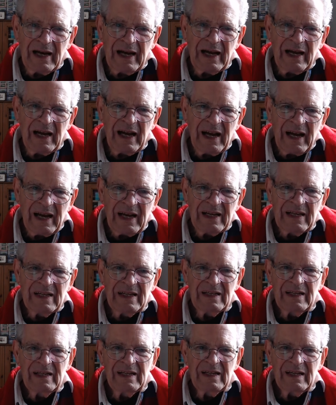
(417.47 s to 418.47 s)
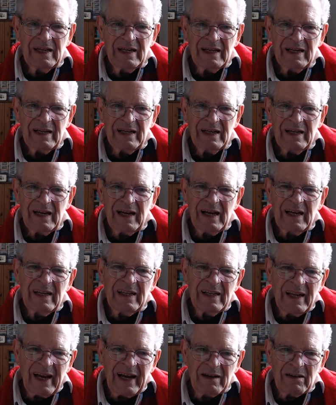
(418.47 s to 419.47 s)
Uh,
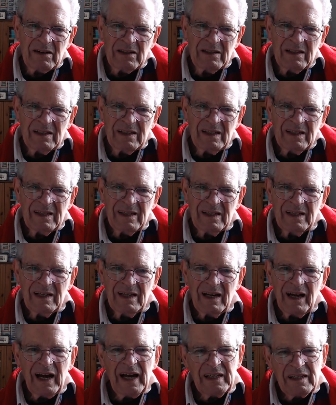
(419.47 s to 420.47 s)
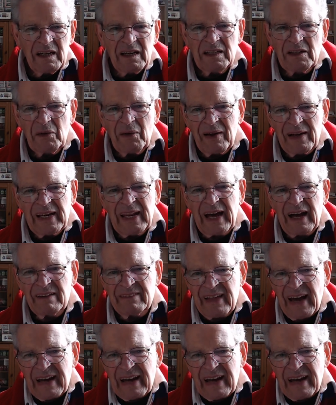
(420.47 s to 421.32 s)
allow. How are you going to allow that